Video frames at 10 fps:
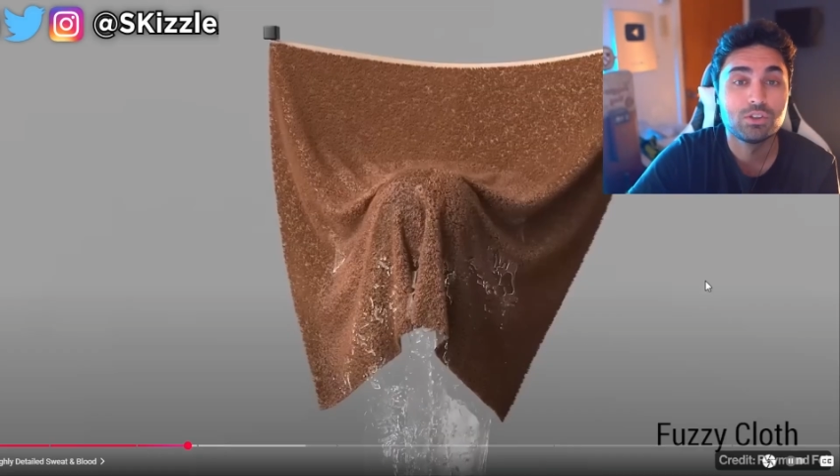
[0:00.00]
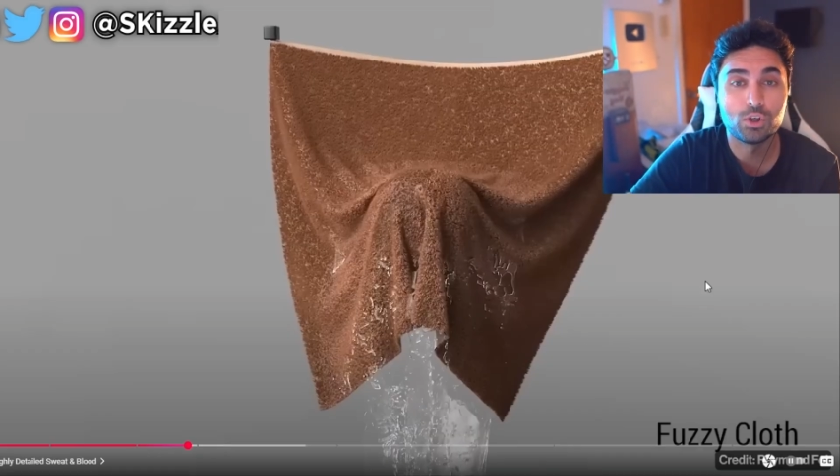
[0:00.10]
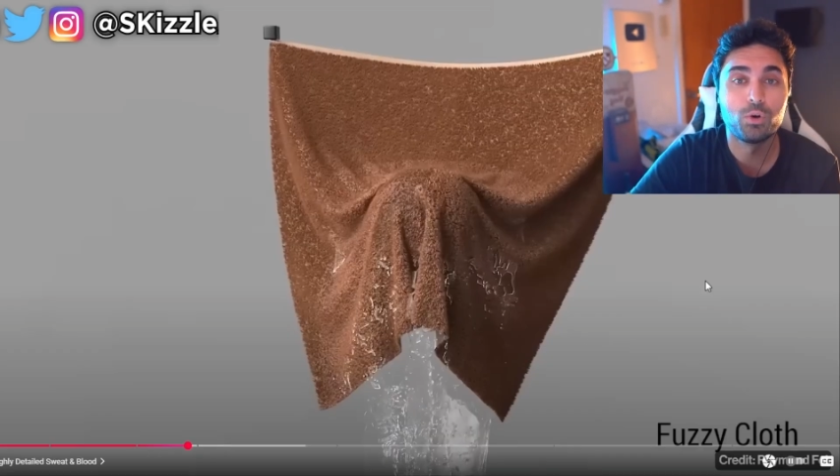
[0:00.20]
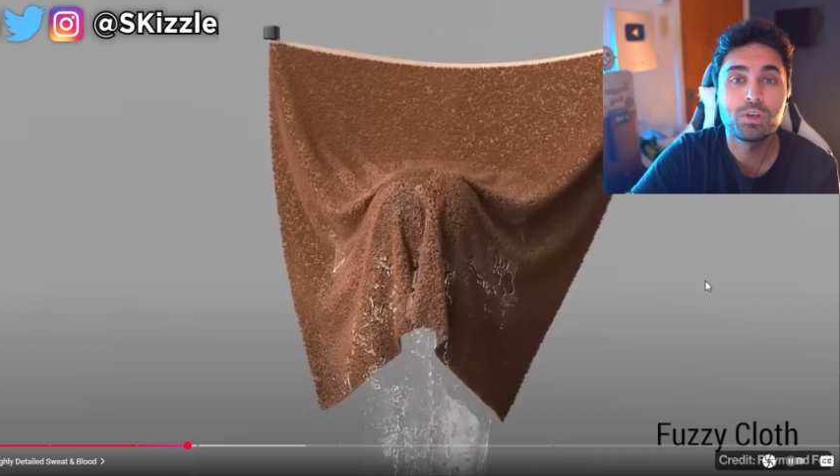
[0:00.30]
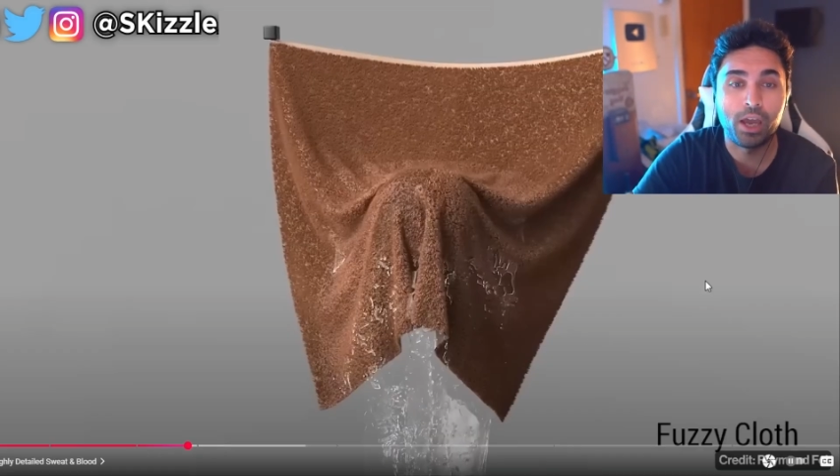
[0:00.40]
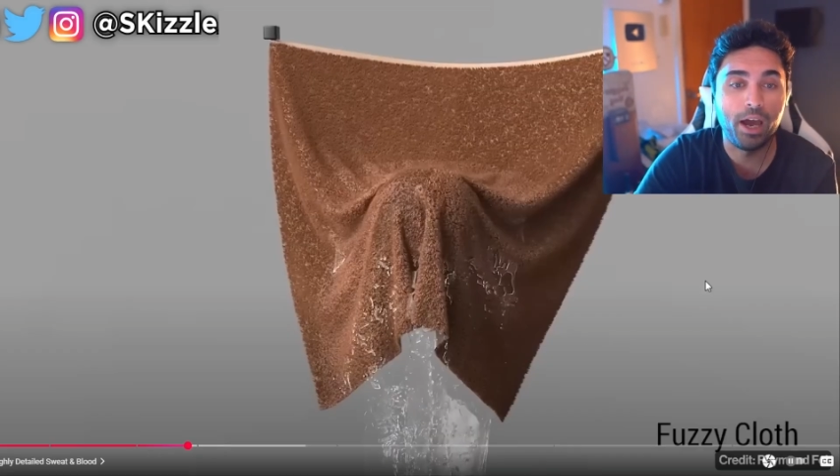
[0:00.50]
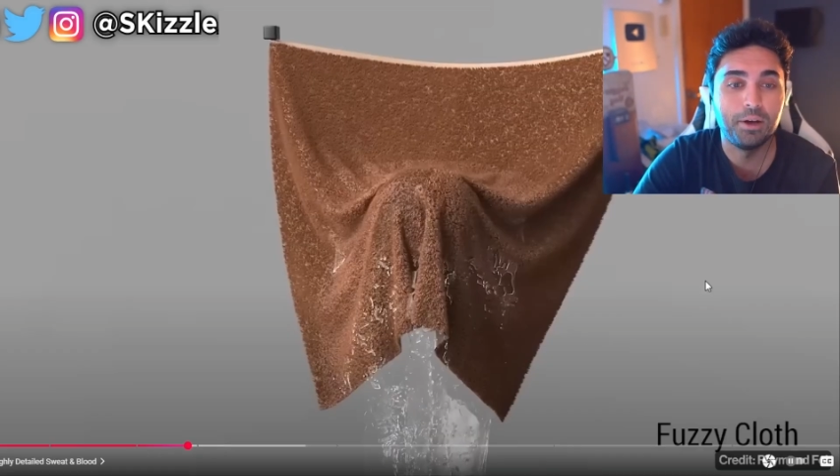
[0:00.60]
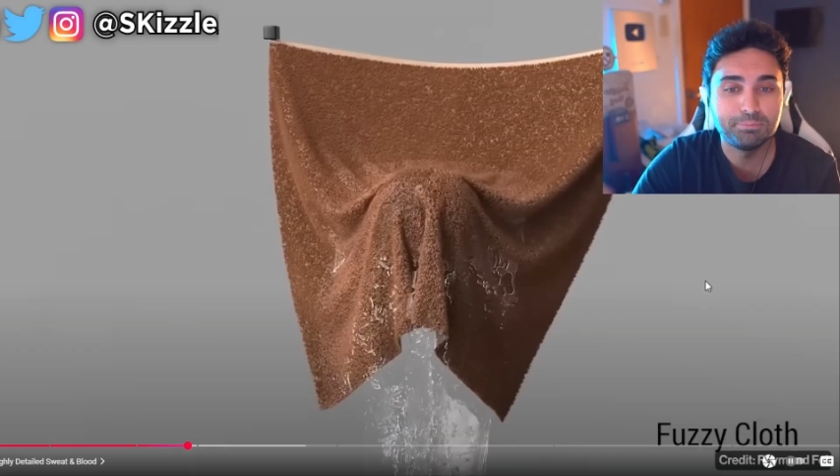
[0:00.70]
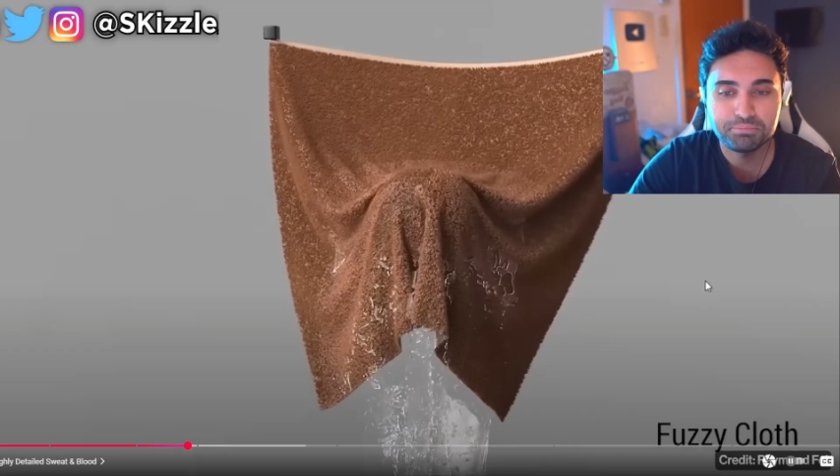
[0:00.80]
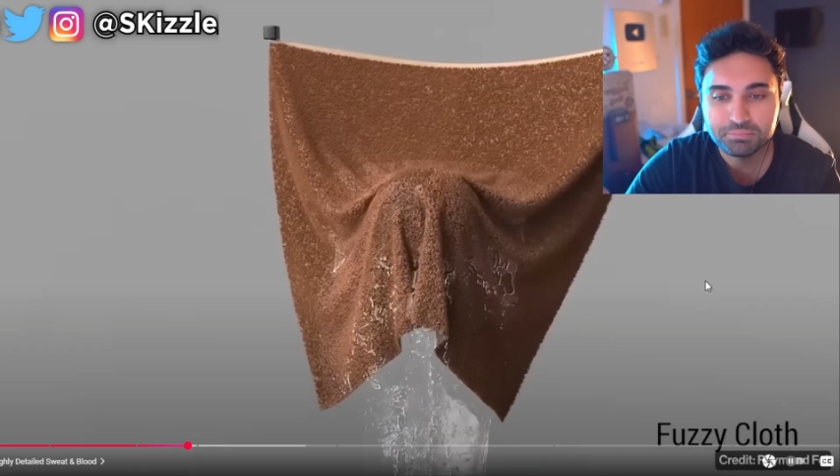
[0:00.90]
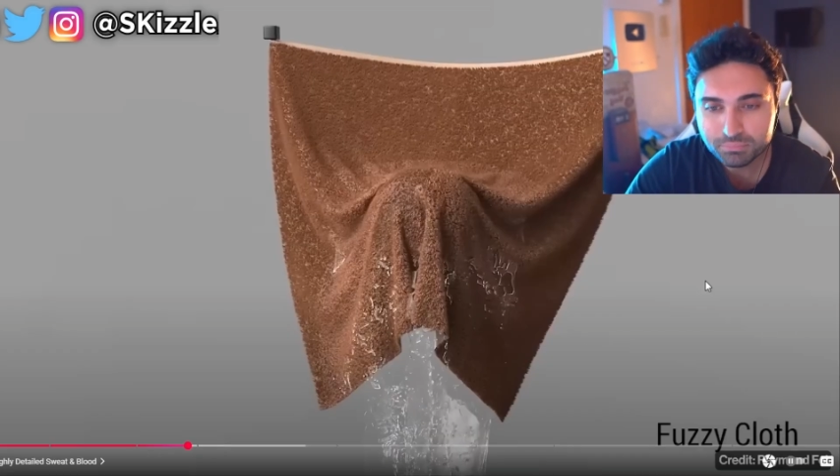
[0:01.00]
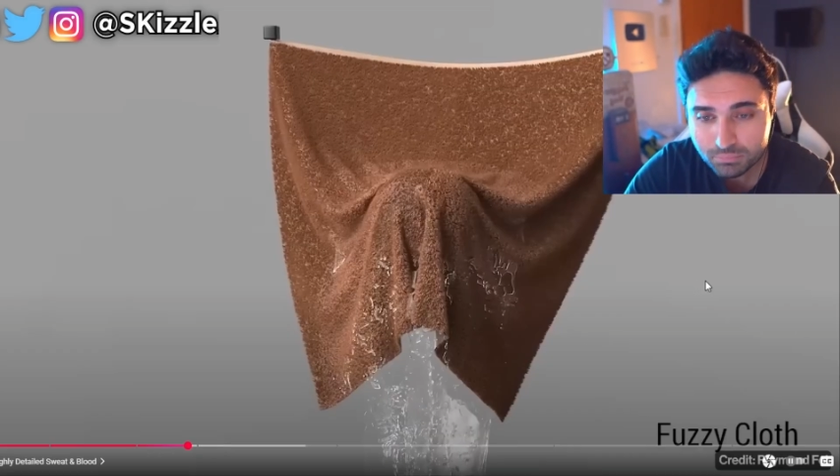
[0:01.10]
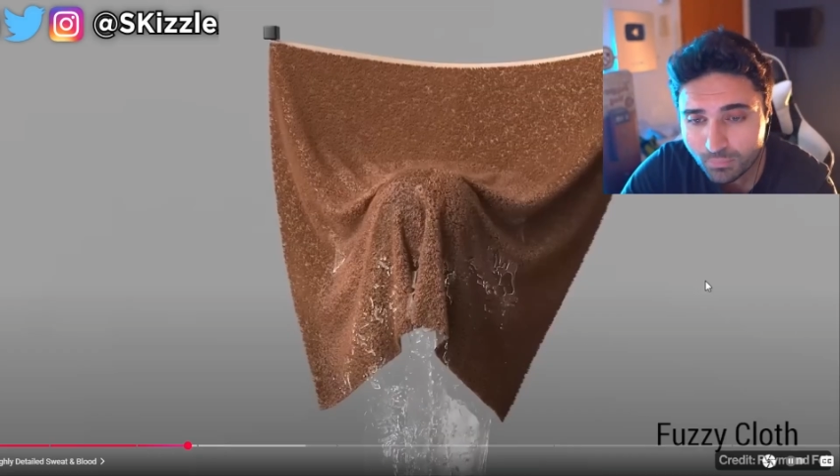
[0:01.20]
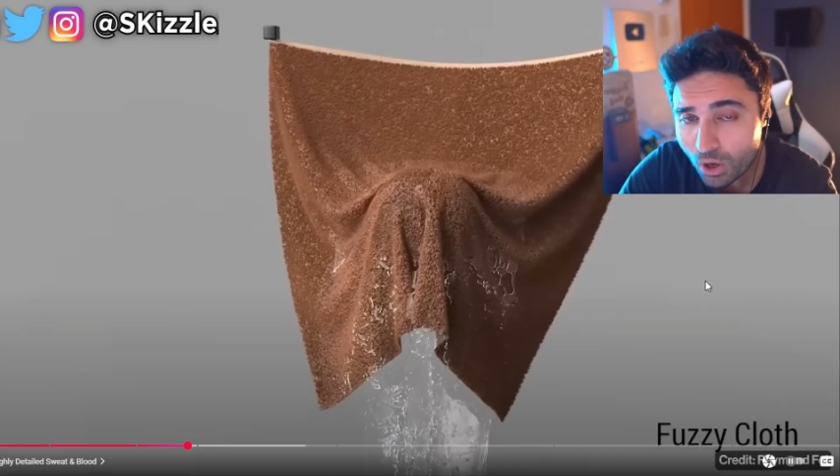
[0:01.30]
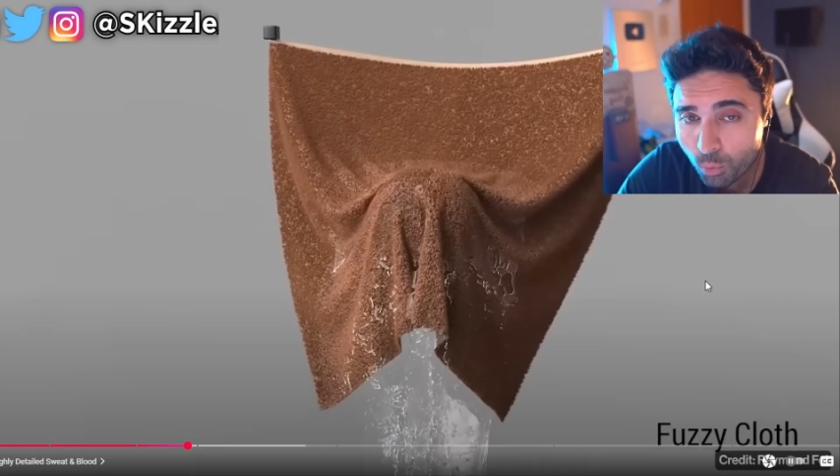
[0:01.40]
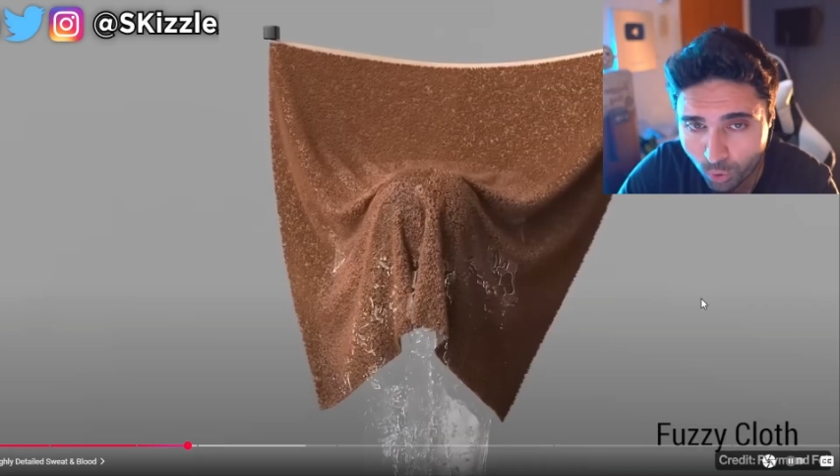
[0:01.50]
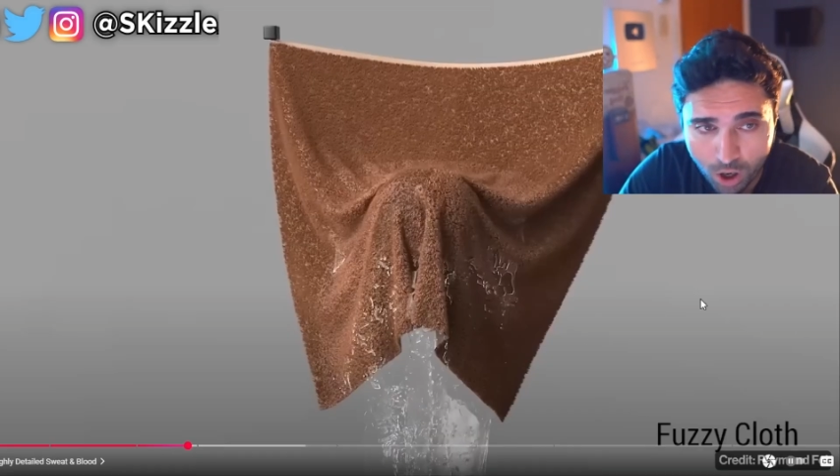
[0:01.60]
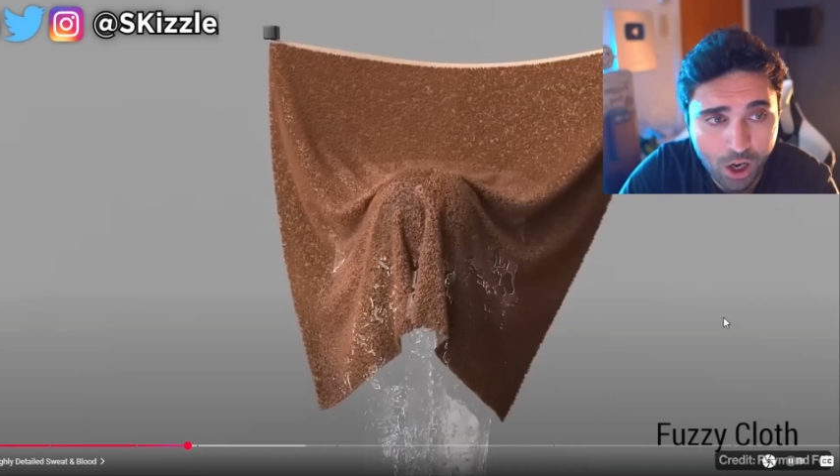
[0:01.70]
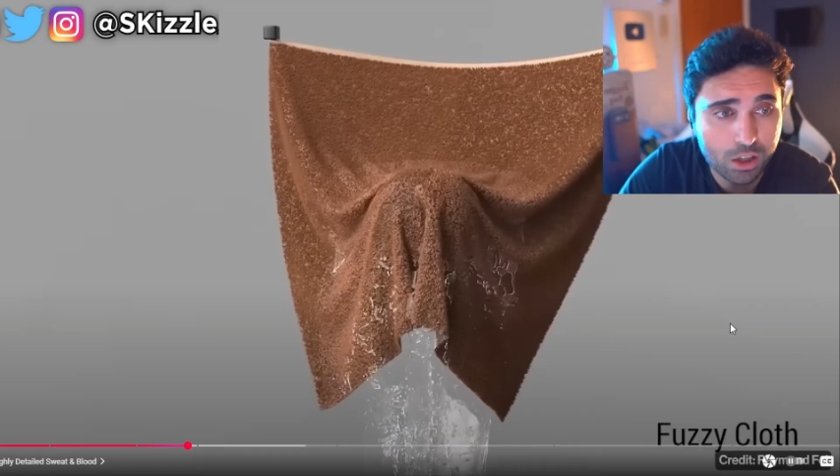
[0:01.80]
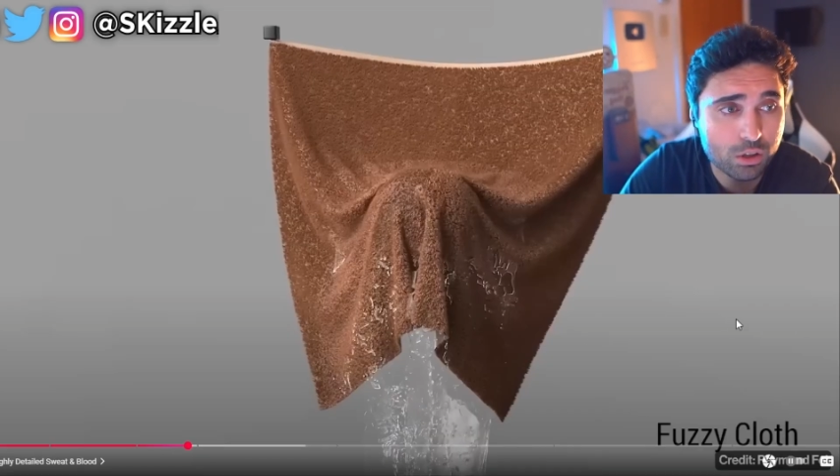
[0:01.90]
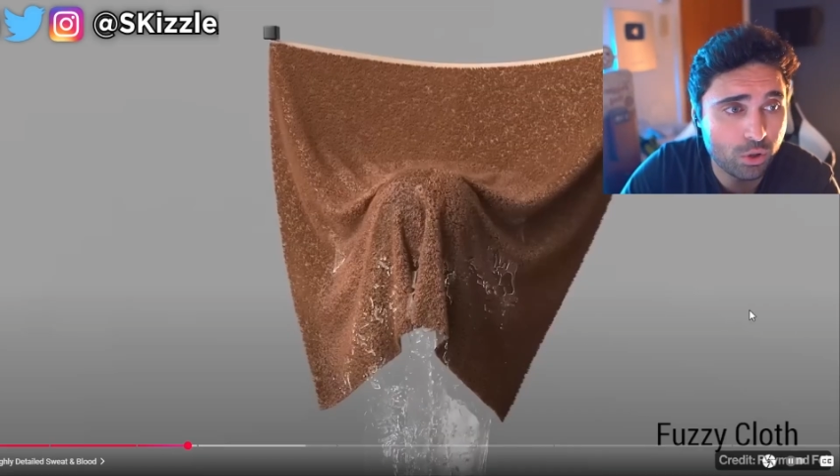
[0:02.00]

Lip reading: So yeah, we're all